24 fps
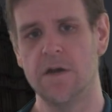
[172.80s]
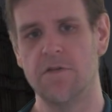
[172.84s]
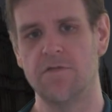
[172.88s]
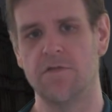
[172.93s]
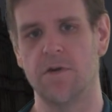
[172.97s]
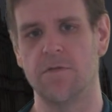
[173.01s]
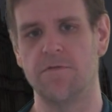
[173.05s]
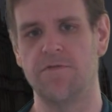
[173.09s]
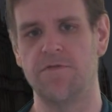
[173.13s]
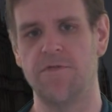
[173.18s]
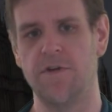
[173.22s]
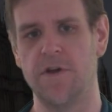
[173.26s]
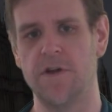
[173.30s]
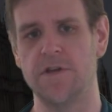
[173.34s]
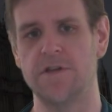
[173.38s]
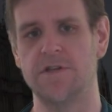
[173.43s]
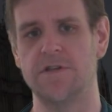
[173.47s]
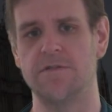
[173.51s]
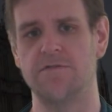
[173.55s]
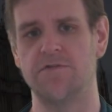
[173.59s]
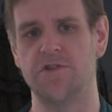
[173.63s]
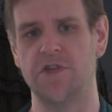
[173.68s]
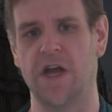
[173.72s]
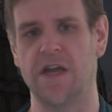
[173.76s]
From
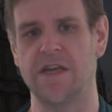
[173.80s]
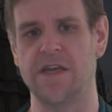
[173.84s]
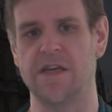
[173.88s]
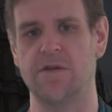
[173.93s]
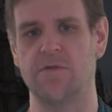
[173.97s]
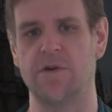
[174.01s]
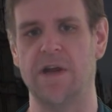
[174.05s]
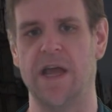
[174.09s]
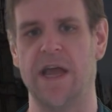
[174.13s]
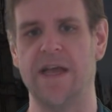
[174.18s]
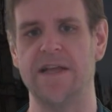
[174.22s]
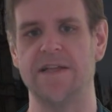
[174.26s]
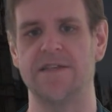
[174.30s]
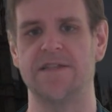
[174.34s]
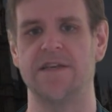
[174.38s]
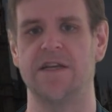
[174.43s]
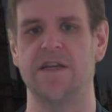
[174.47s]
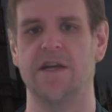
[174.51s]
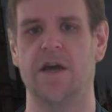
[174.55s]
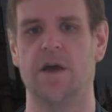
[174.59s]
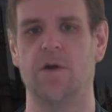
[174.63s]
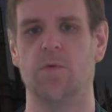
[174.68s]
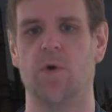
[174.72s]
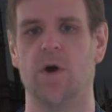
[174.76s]
1st of January
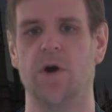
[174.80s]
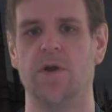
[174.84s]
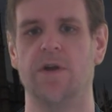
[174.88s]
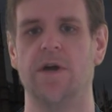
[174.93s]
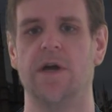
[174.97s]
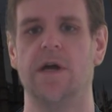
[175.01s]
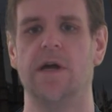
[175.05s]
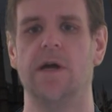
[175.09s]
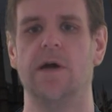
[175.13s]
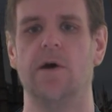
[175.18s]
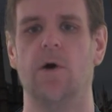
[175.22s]
1801,